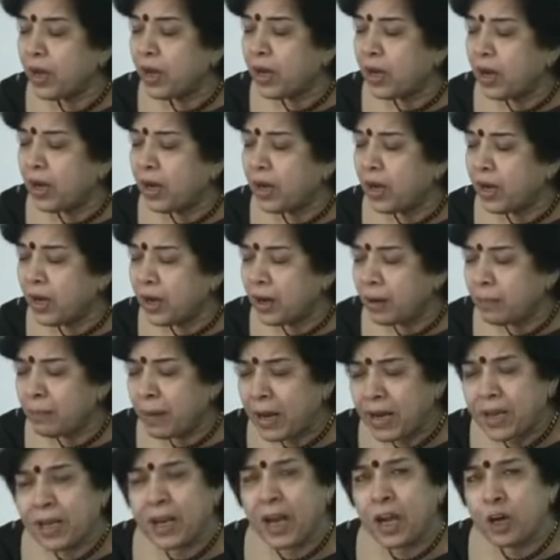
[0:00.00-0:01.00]
Uh,
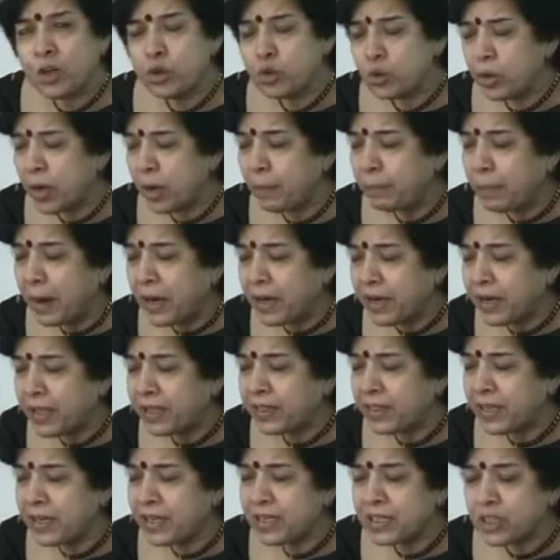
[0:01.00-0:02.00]
Mallikarjuna
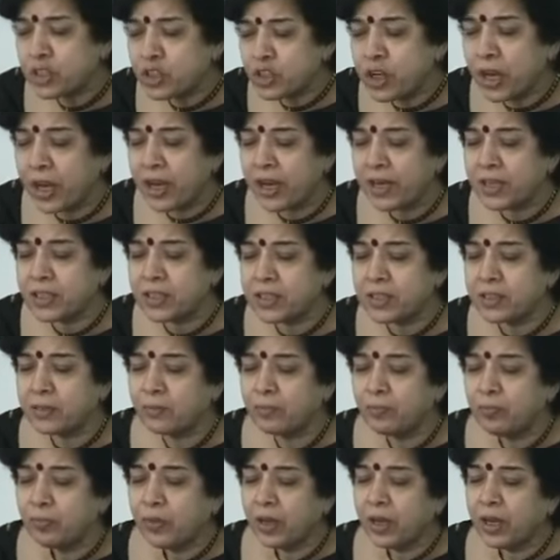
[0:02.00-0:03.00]
Pandita states
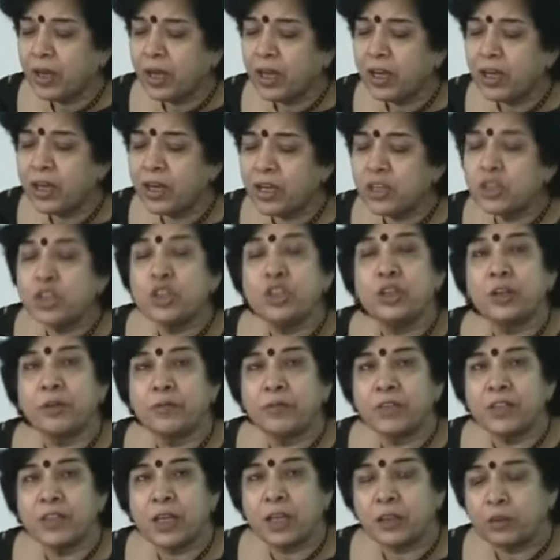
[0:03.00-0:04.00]
in his
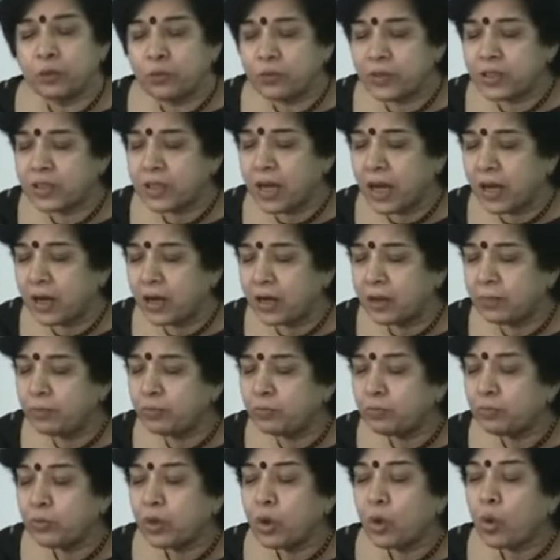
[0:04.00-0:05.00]
Shiva Tattva Saram,
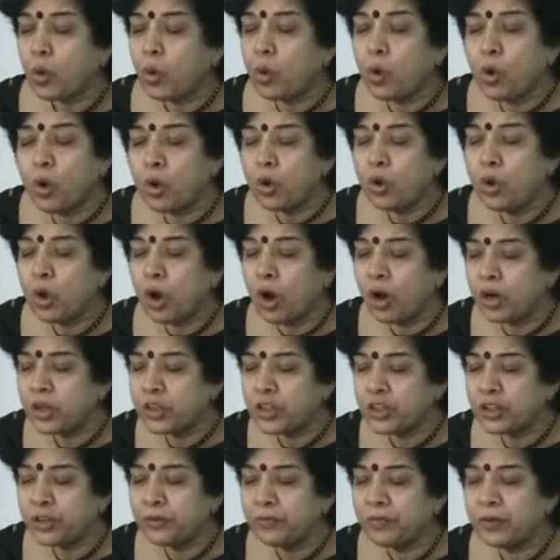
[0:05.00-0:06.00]
O Lord
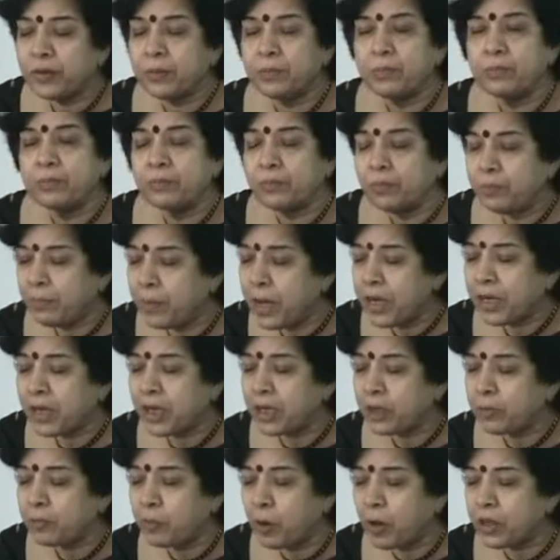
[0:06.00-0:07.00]
Shivam, make
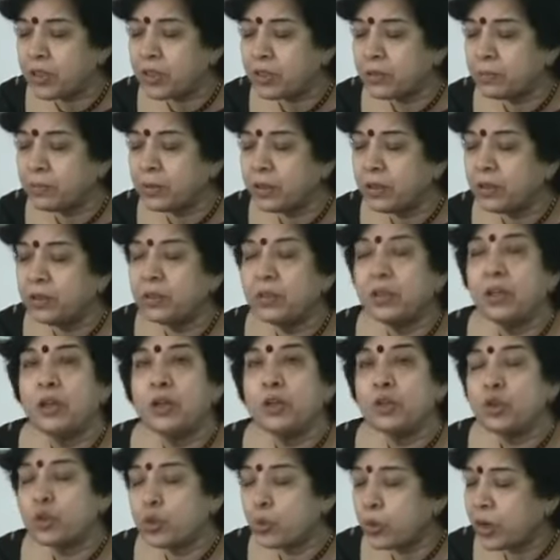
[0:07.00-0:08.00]
it possible
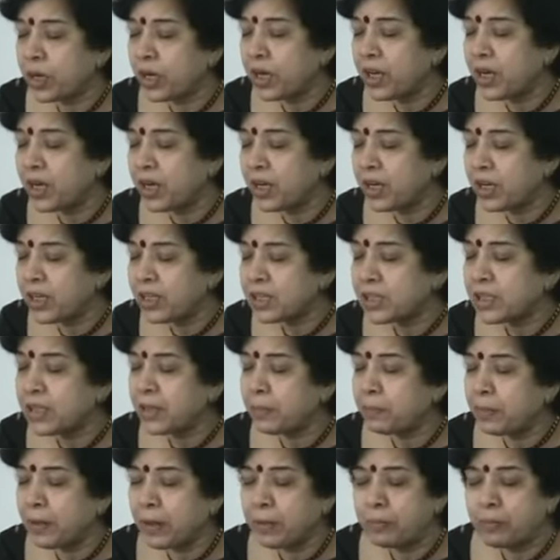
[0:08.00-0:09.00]
to release
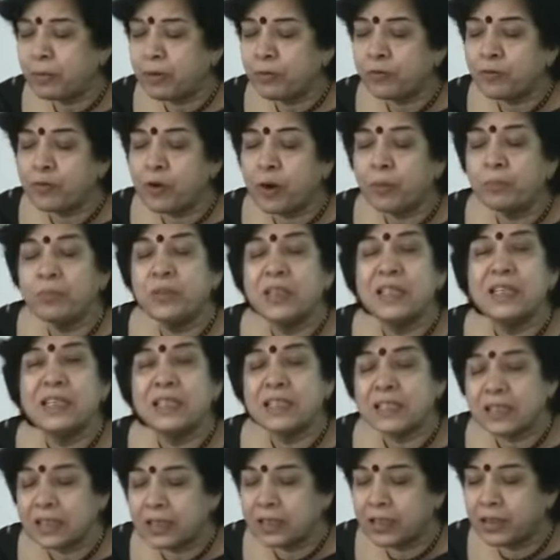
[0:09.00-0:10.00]
the people from
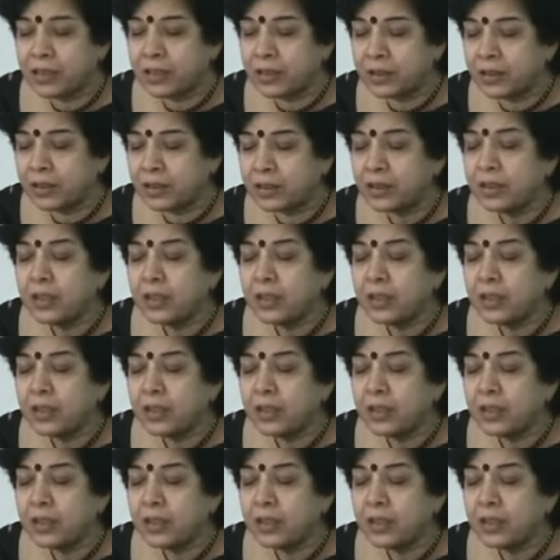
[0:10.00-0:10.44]
this earth